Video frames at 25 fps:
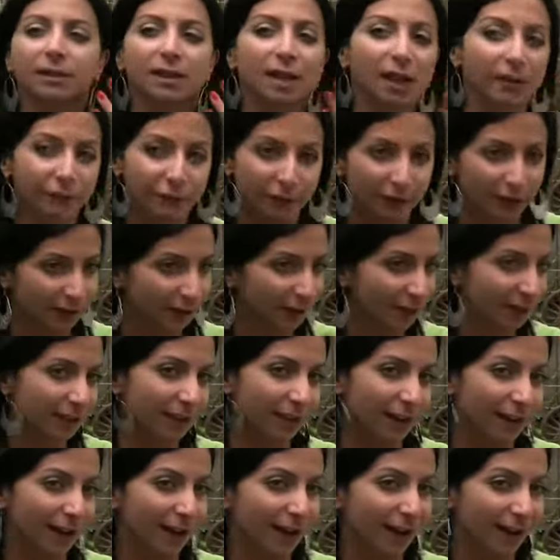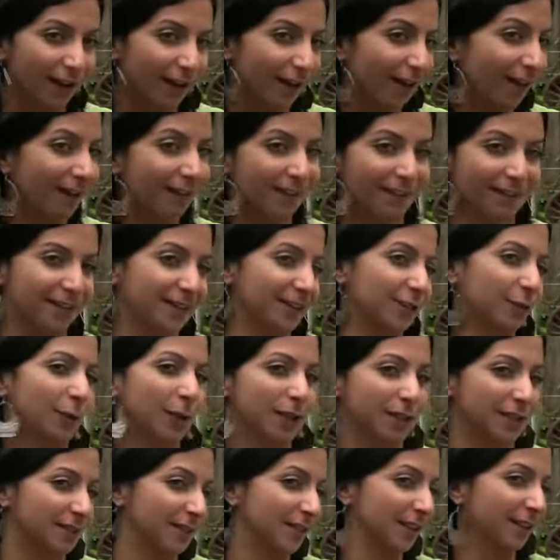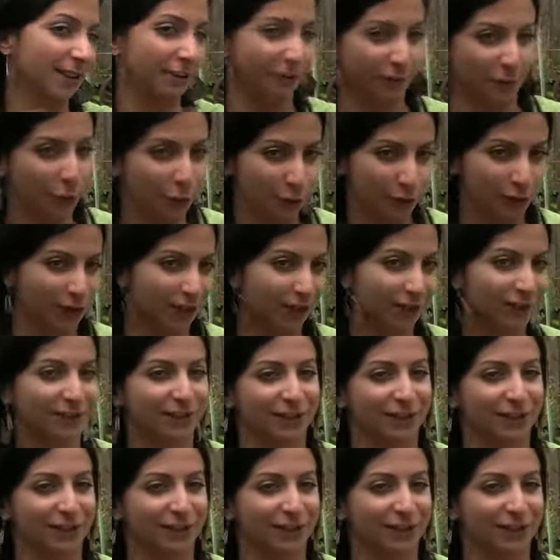Definitely uh, uh it was a refusal,